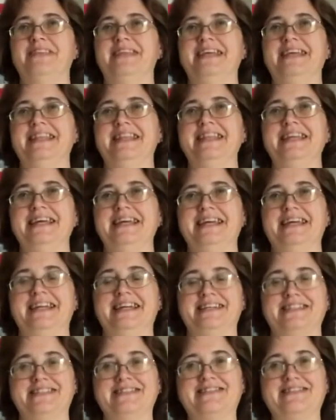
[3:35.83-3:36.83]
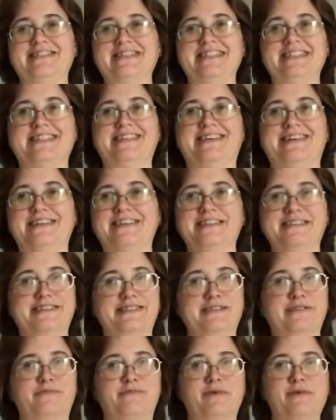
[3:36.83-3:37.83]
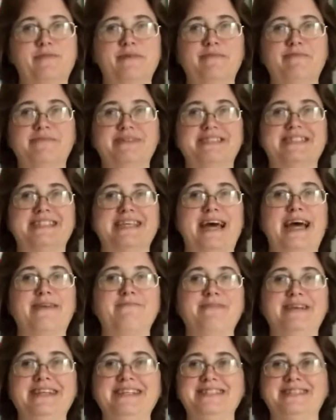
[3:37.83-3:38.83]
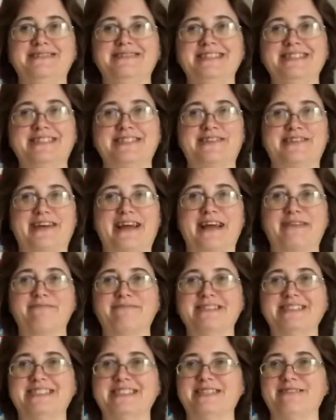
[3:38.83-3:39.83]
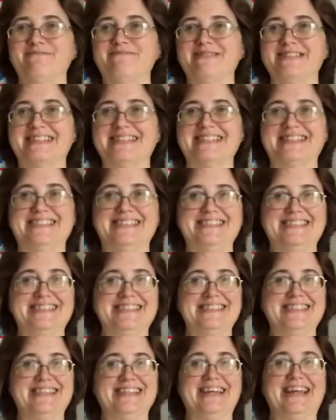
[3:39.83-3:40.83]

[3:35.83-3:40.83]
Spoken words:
and then I started talking to the woman beside me to distract myself, because